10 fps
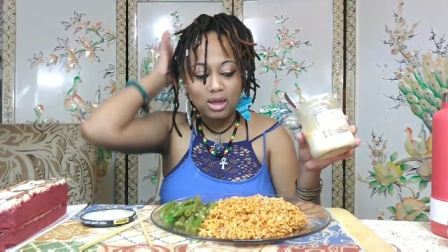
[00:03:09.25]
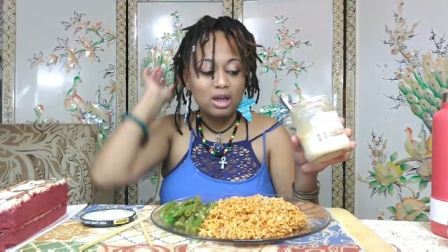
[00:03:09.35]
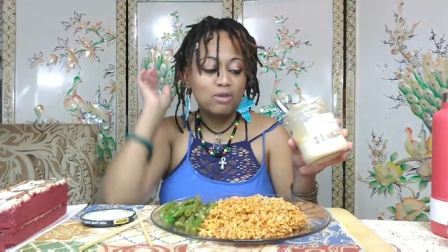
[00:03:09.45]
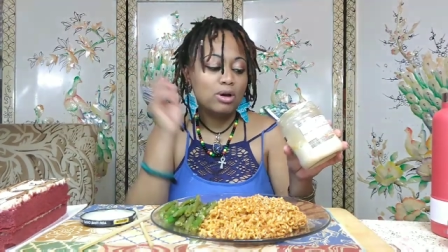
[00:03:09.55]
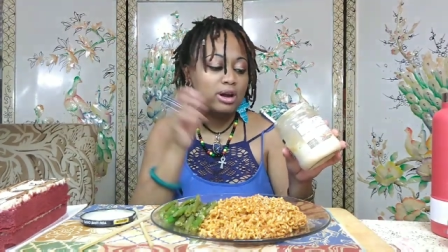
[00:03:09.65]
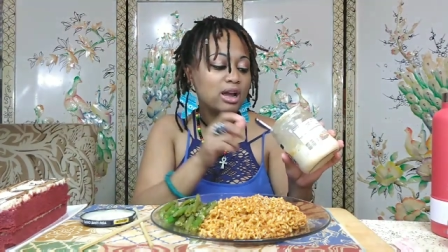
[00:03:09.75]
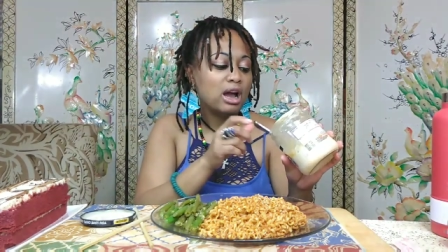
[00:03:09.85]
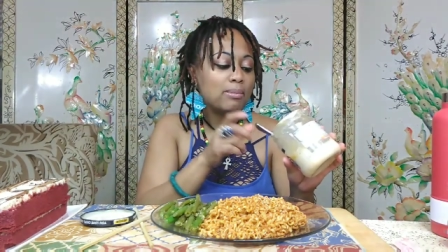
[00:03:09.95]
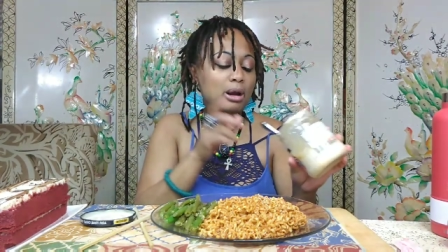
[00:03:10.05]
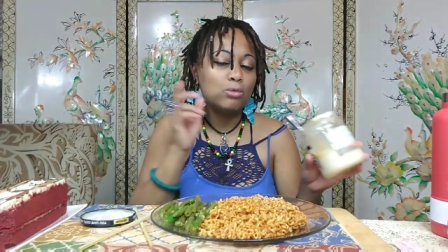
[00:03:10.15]
If one day
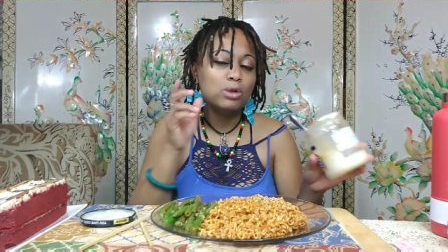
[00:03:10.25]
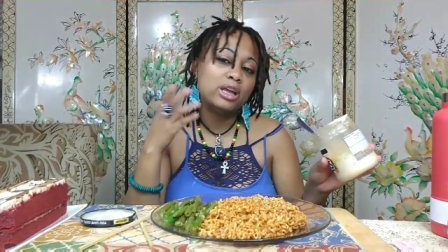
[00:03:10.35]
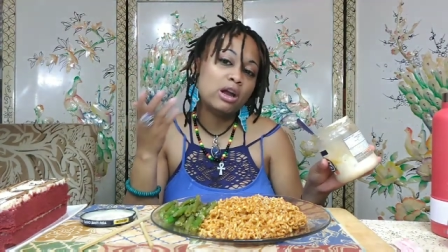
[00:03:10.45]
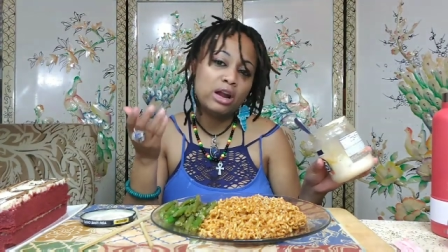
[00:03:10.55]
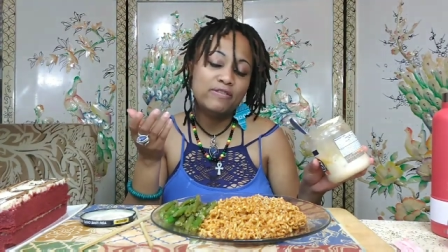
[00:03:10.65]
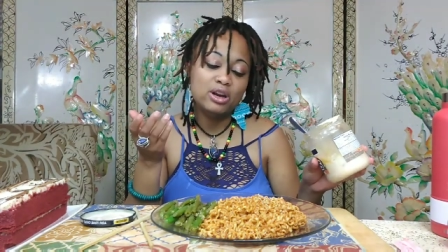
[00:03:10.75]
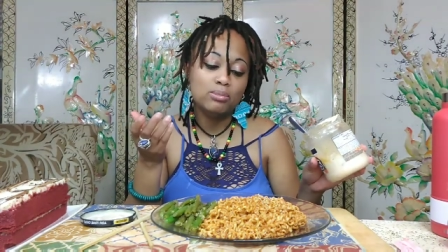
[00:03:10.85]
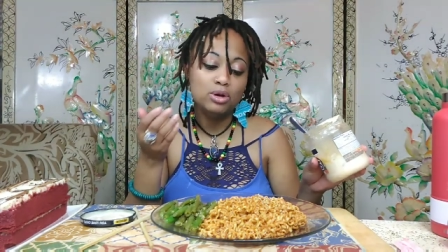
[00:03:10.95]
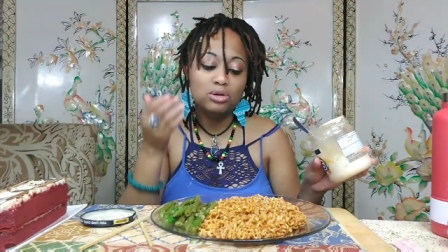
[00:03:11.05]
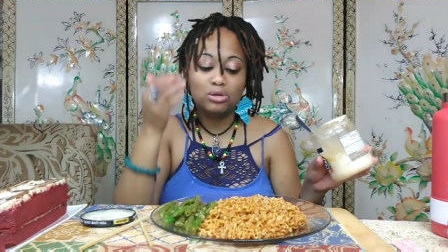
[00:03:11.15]
come and I'm really craving
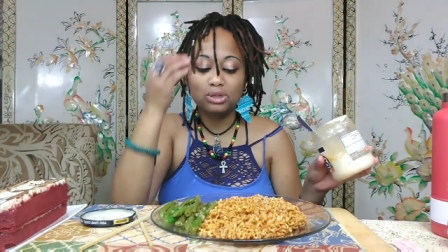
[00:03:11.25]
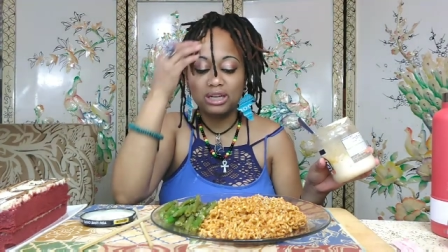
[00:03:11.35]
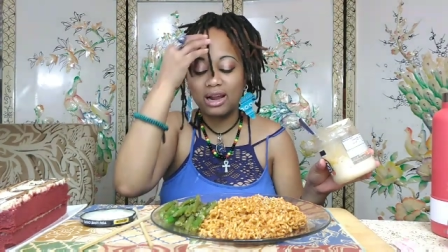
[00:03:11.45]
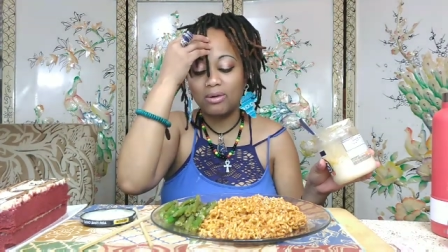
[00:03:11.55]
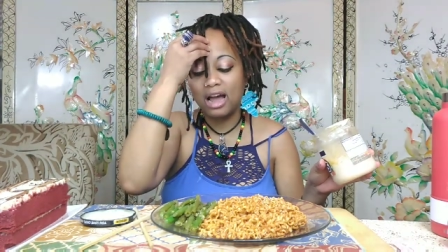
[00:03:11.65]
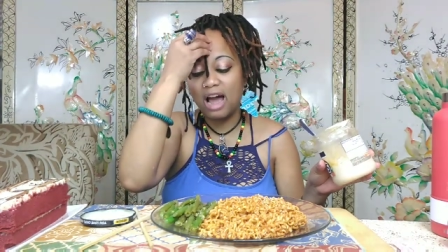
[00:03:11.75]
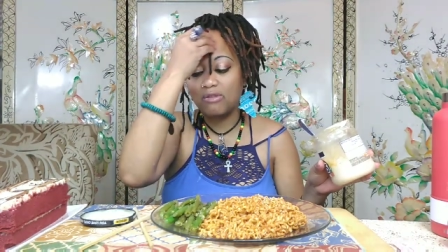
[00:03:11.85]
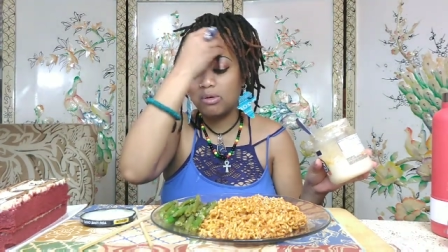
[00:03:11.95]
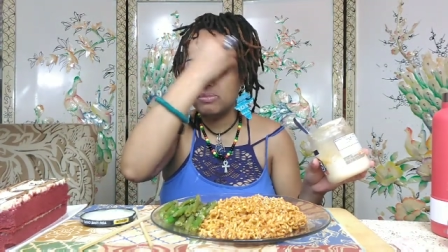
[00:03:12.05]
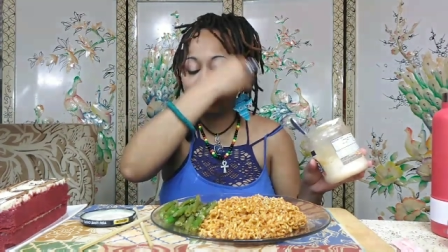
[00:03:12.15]
them noodles and I don't have
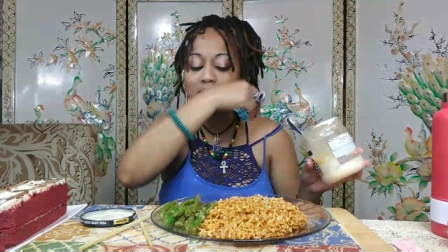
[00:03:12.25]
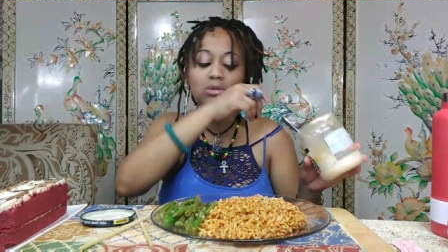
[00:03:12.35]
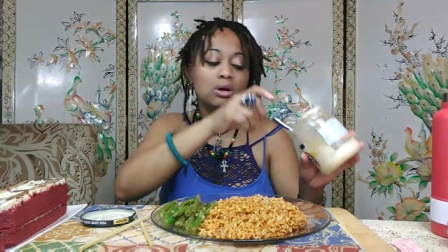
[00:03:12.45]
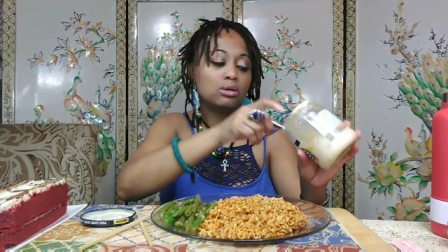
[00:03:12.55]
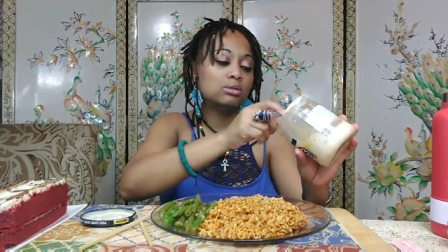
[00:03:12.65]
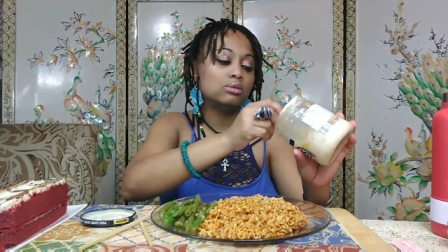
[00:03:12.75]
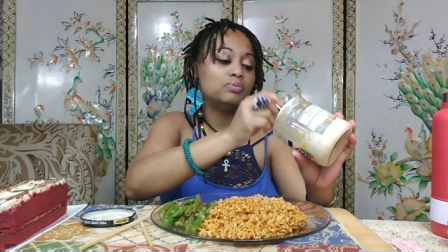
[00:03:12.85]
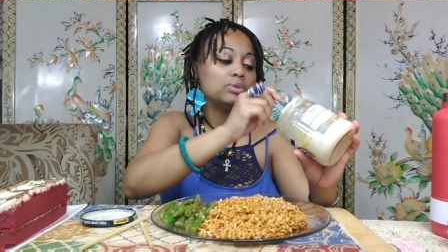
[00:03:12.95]
them, i be so hurt.